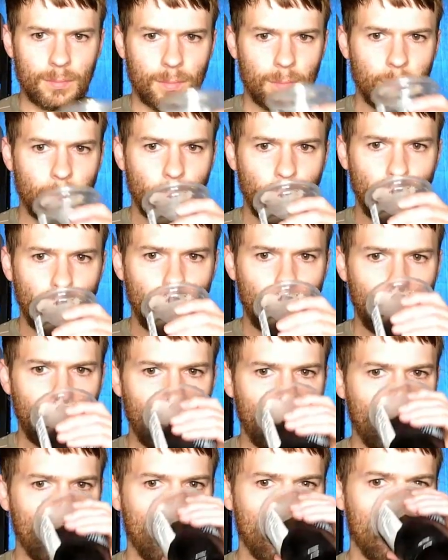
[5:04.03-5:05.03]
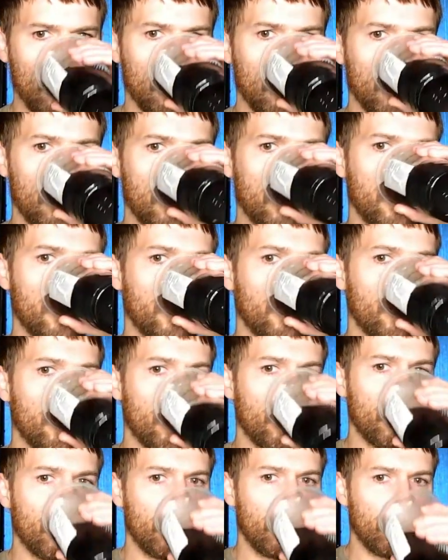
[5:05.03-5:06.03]

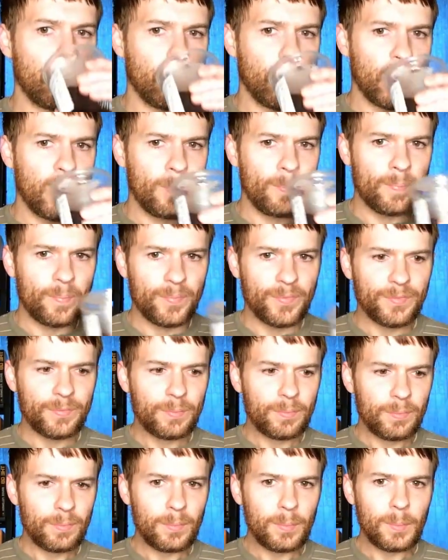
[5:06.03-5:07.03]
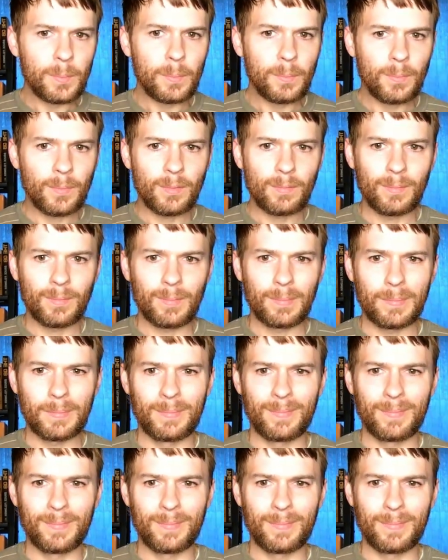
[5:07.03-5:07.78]
[no speech]